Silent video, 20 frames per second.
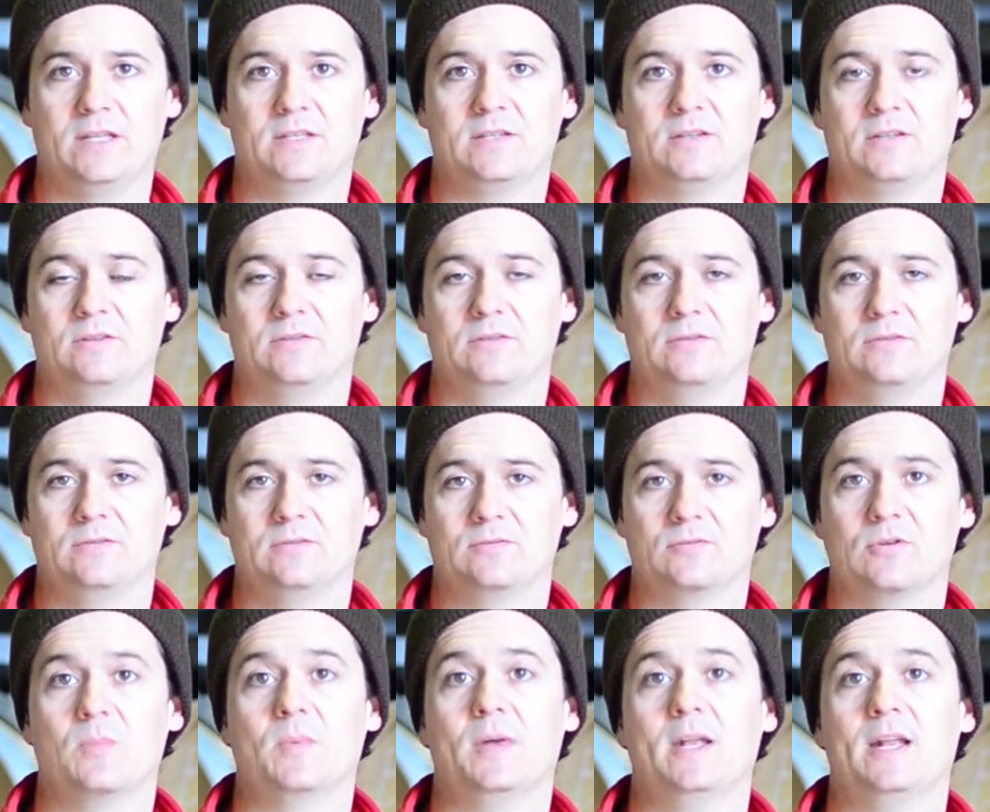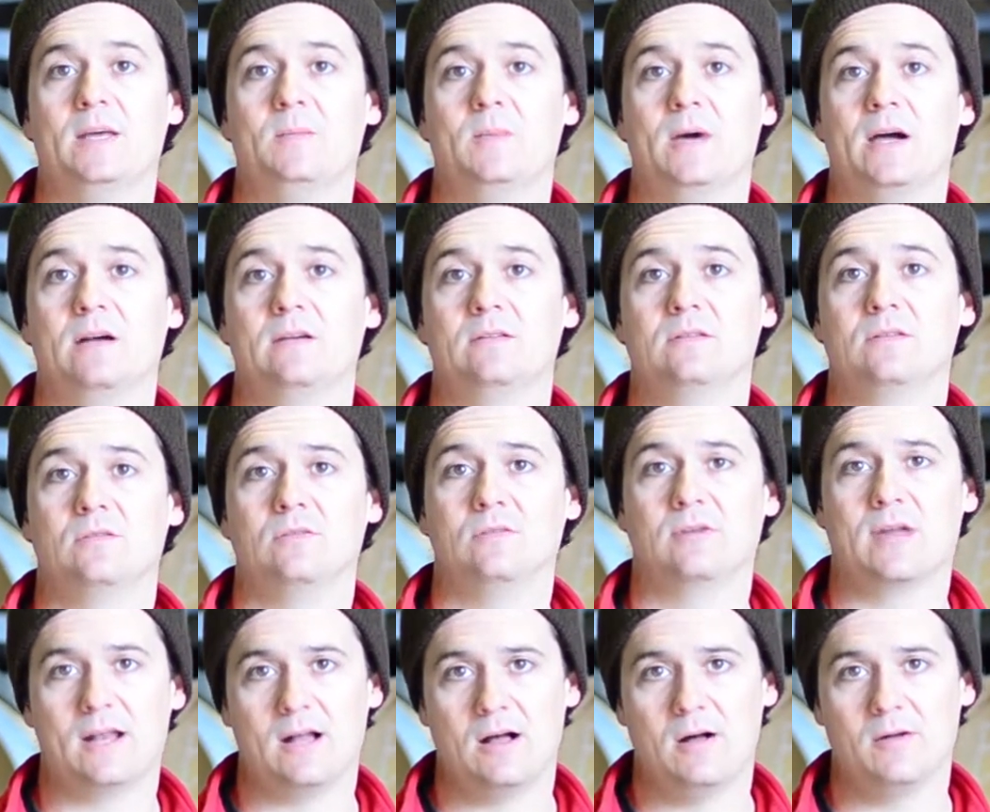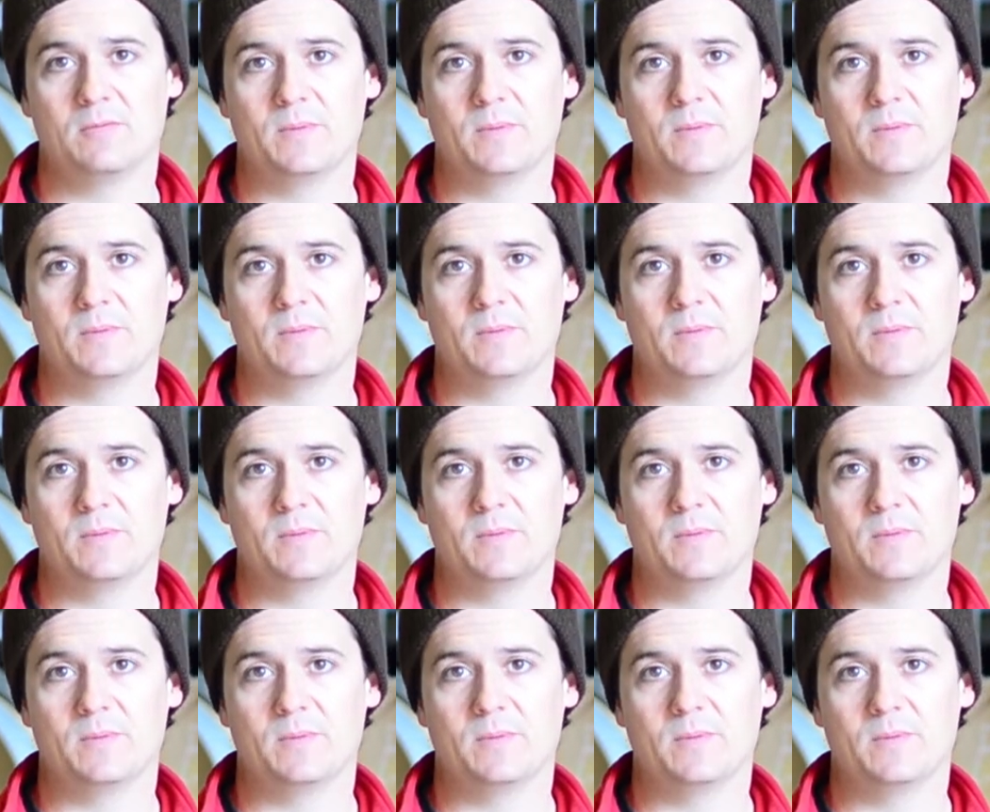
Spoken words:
to drop me an email or get a hold